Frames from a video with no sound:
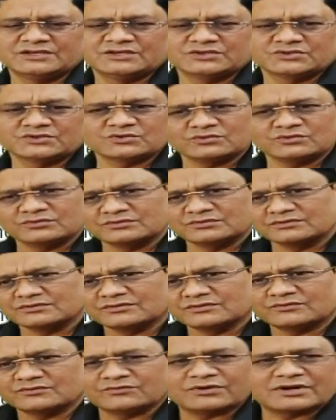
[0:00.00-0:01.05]
So,
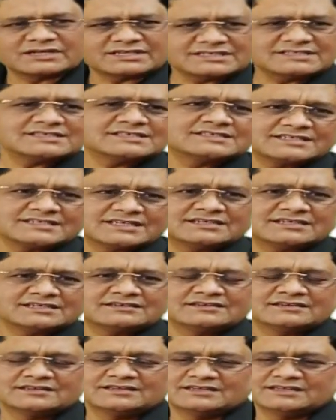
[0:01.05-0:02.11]
what is state?
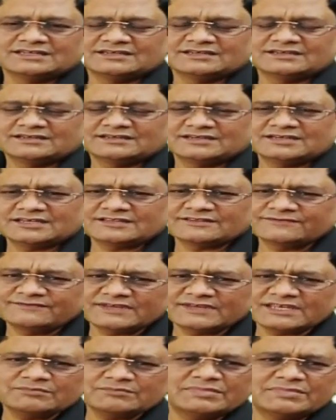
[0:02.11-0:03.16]
It is
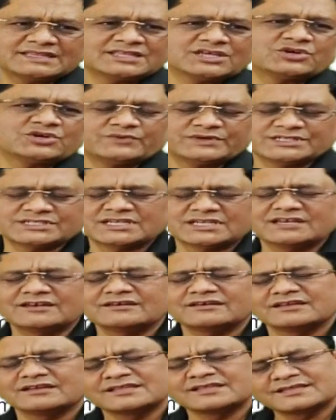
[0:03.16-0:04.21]
very basic question and
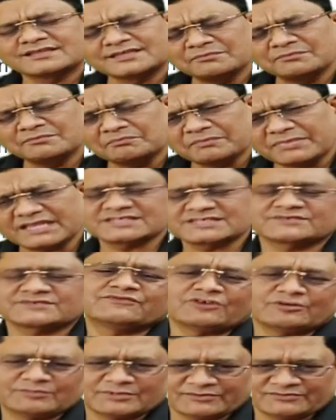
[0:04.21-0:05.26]
simplest
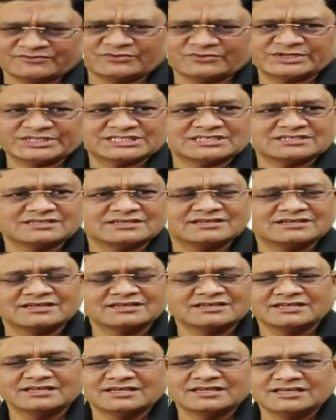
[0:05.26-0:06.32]
form of question.
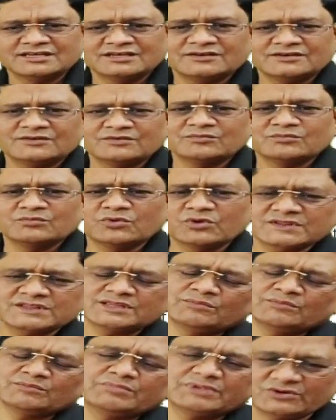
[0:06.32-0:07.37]
Most
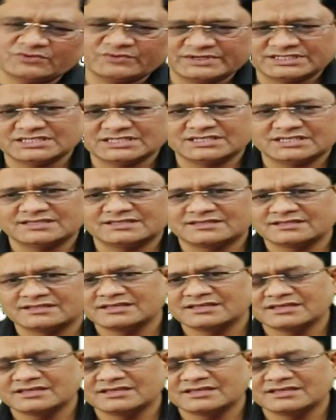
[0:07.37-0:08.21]
simple question is.